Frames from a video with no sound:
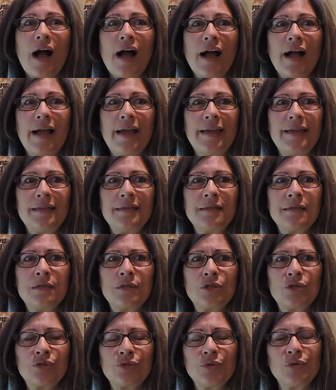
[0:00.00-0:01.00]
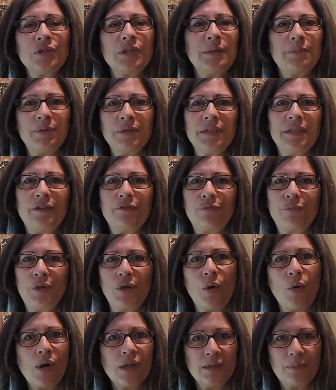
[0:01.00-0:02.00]
I truly believe
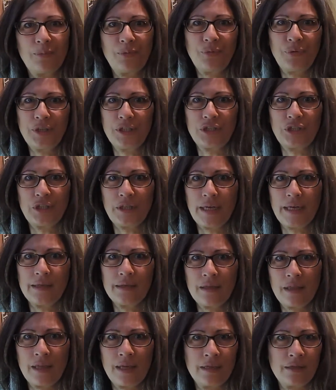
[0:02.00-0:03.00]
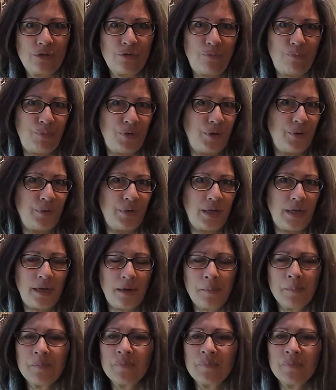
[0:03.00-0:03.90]
we all appreciate things of beauty,